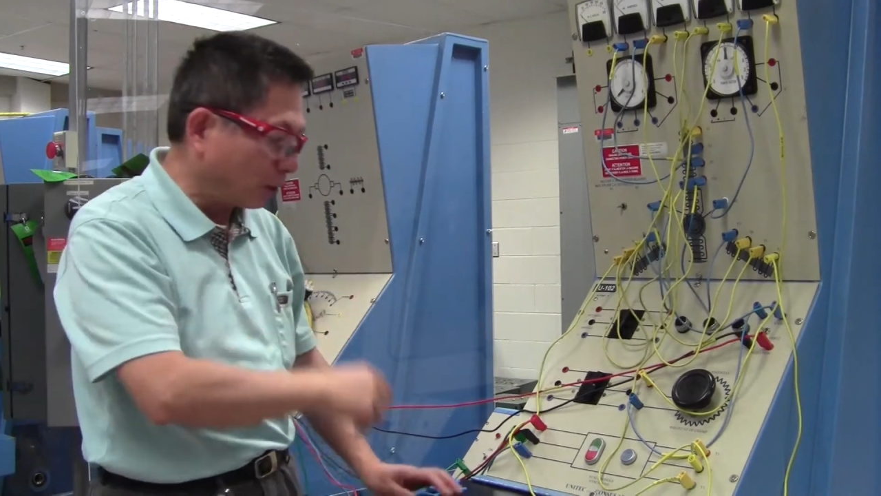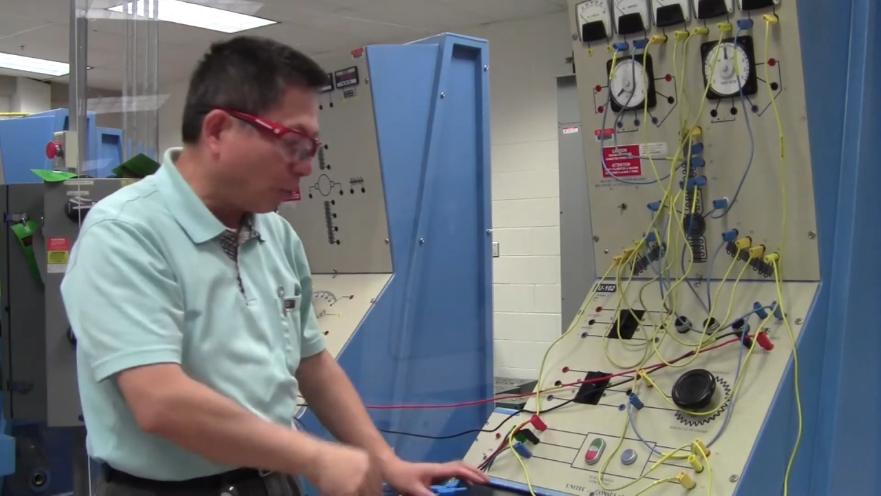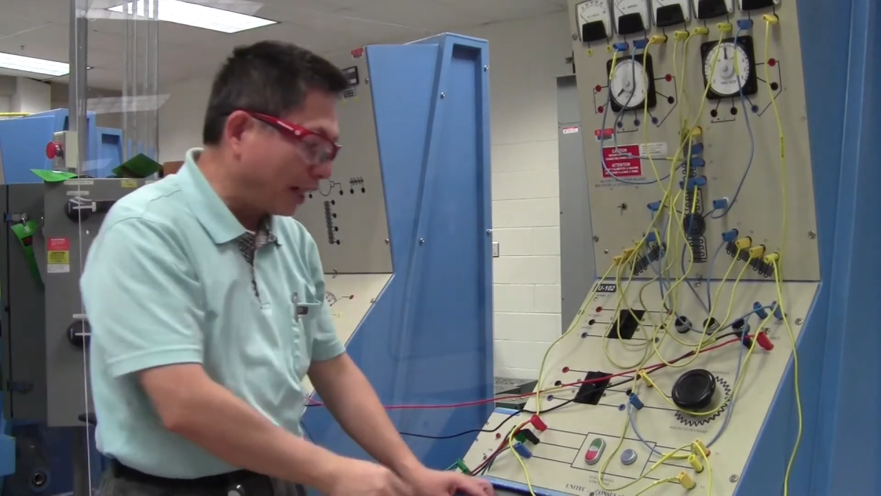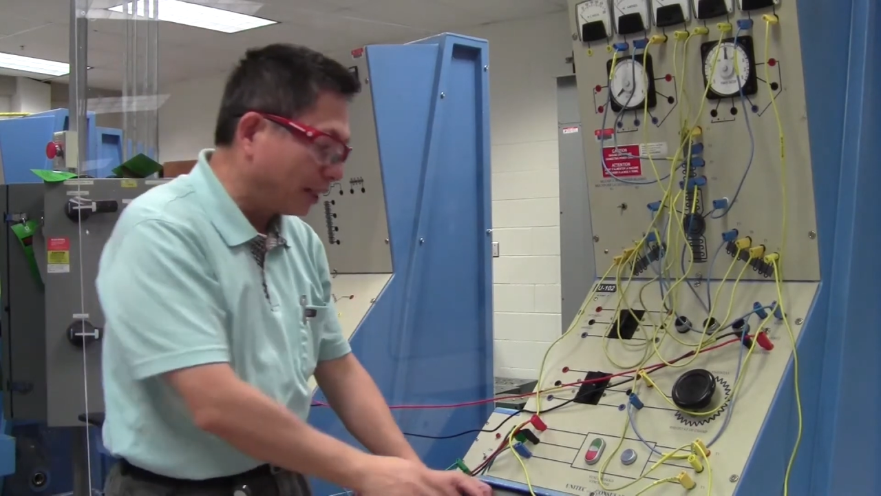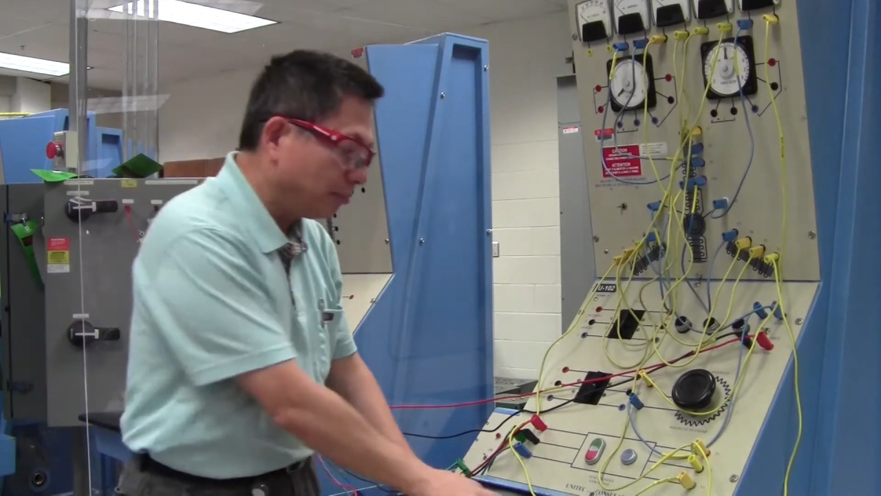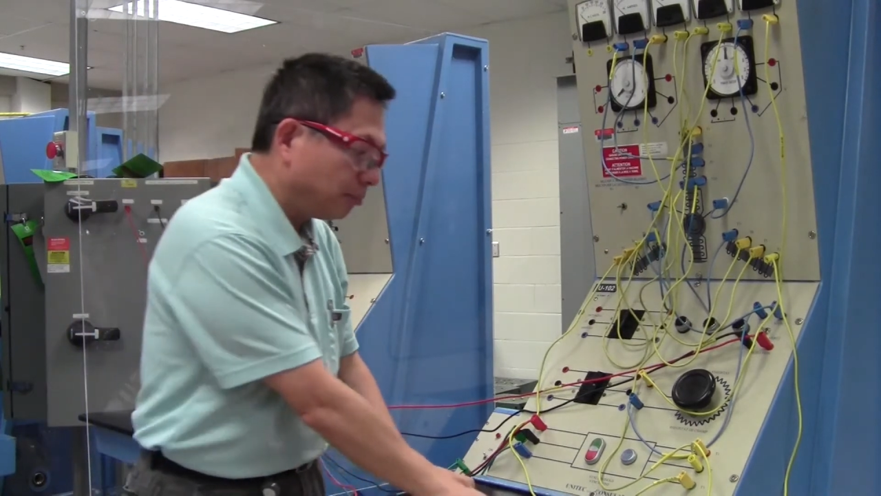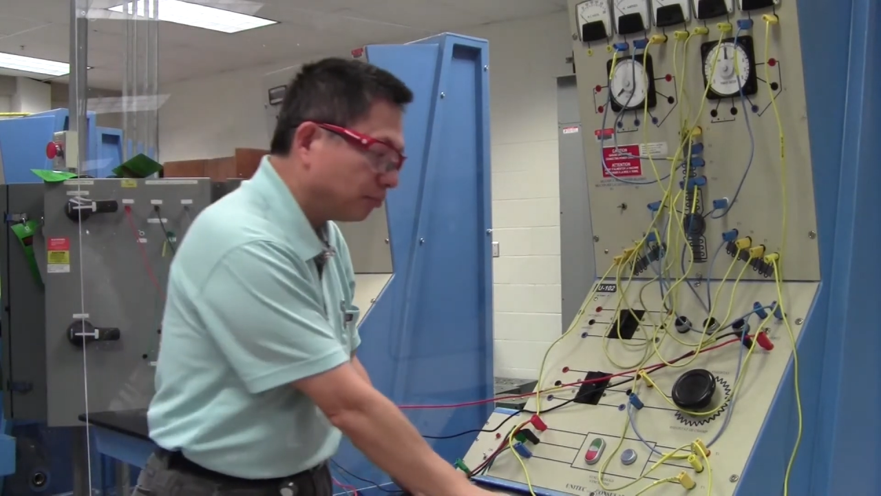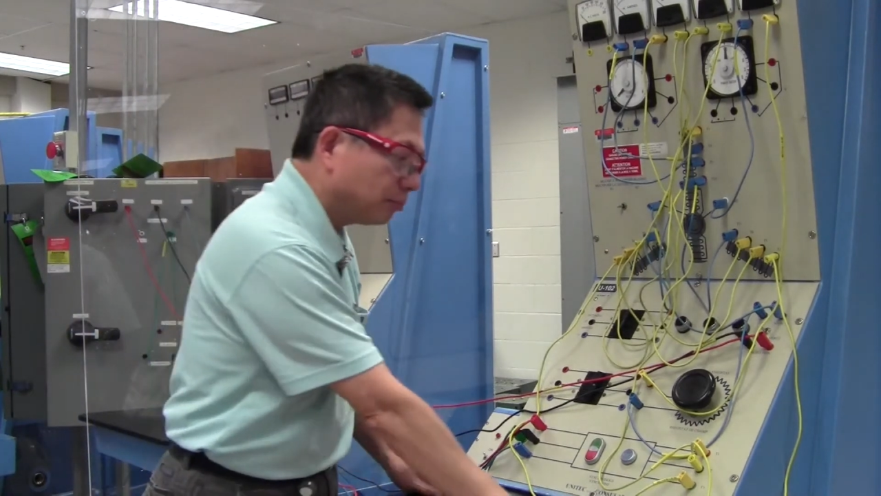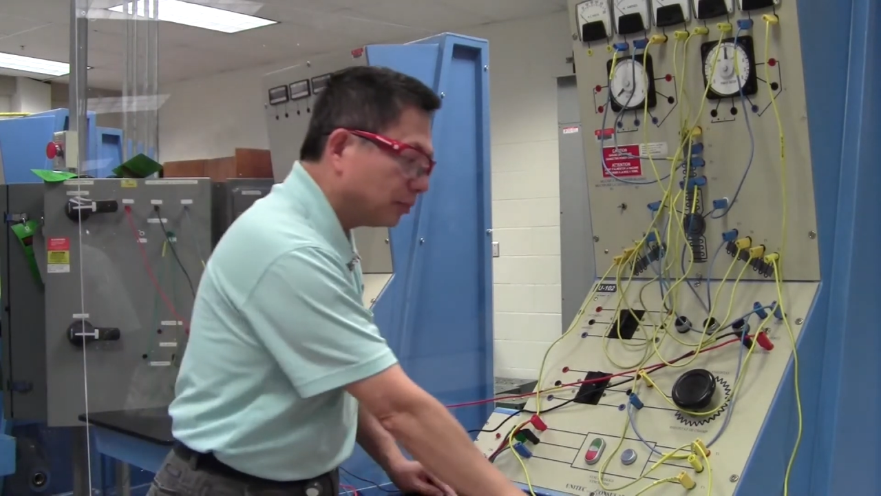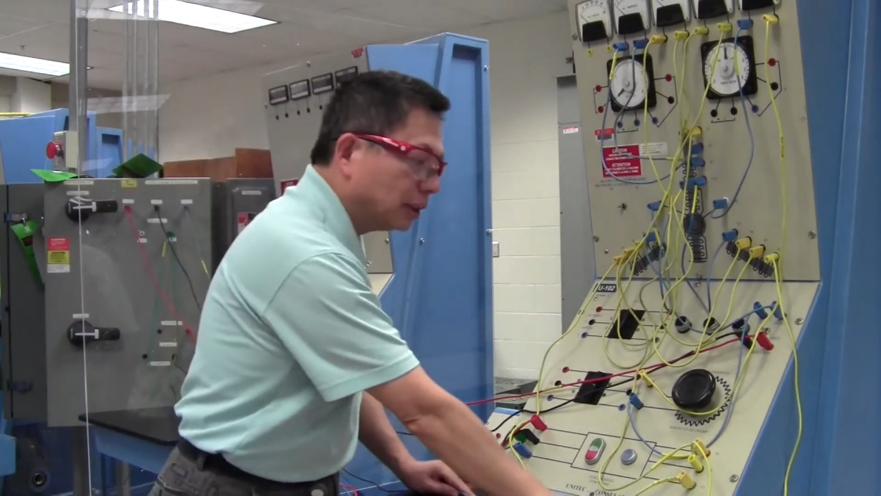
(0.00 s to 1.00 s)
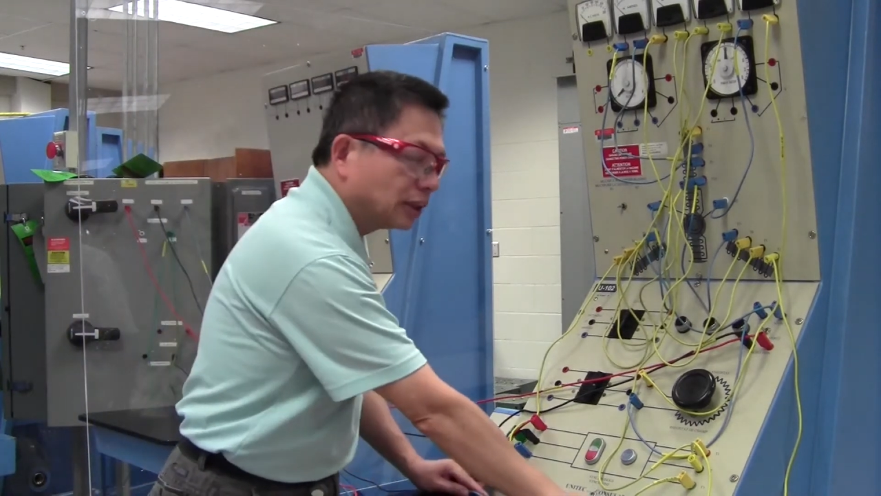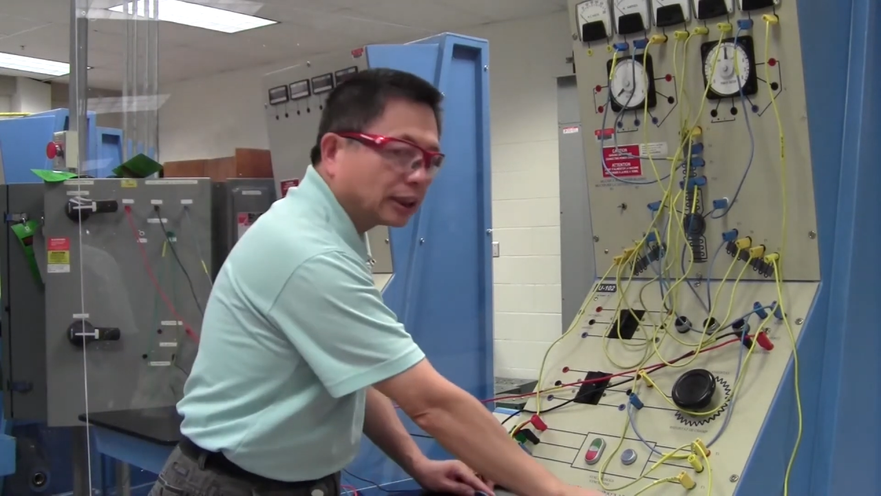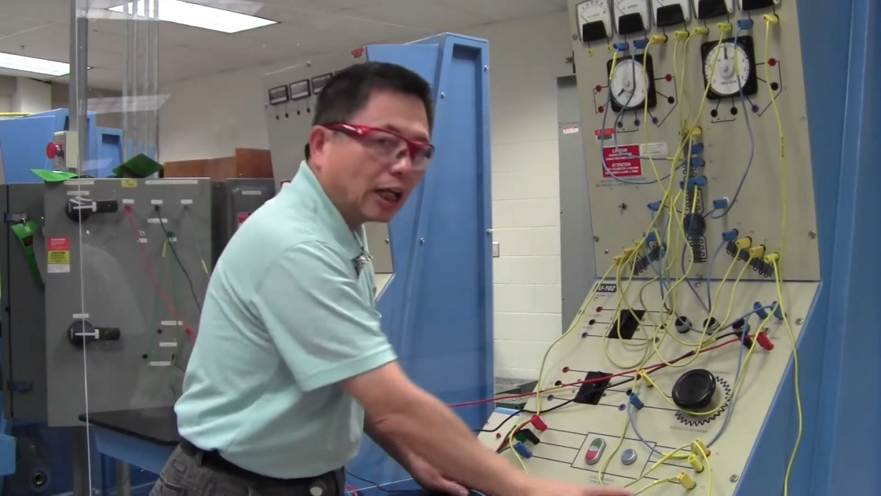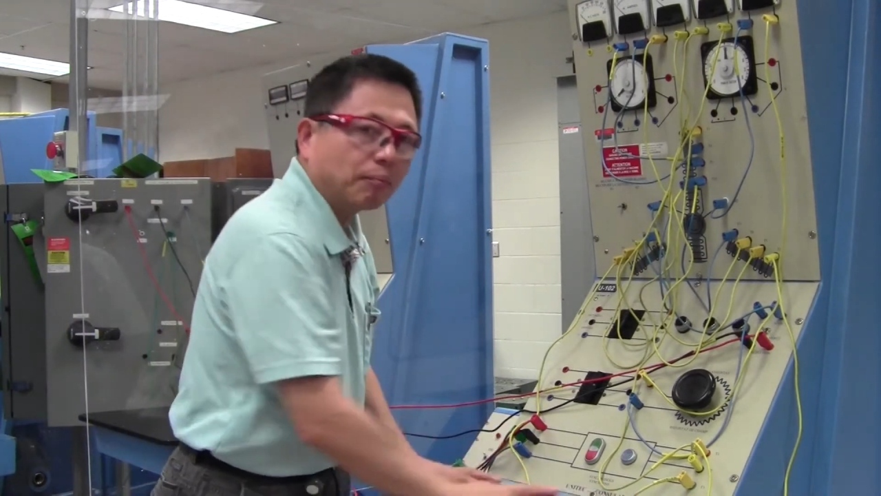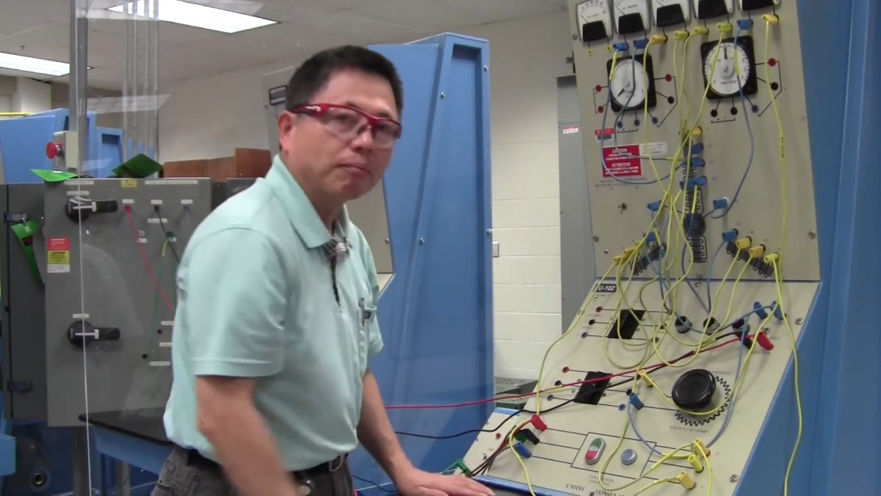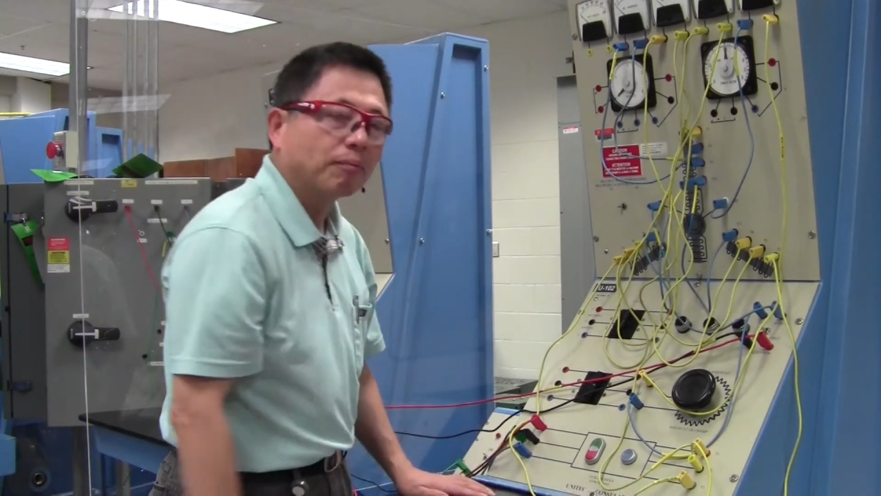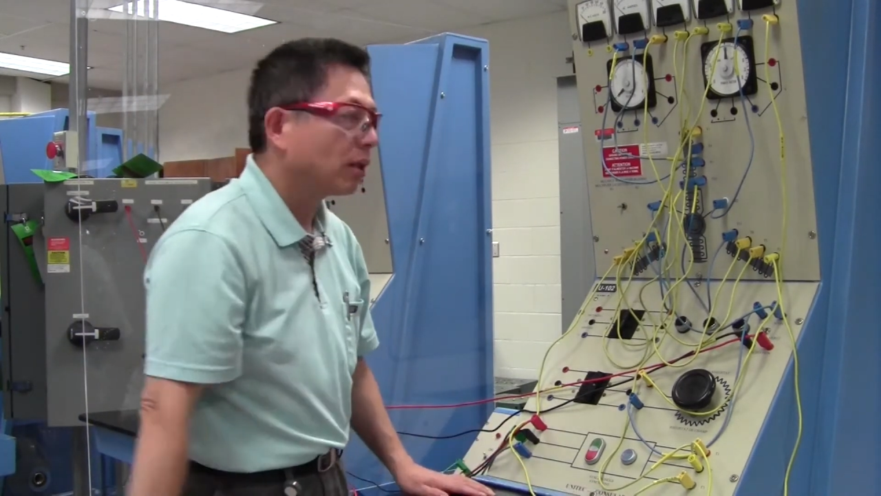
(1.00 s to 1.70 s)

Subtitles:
winding is done.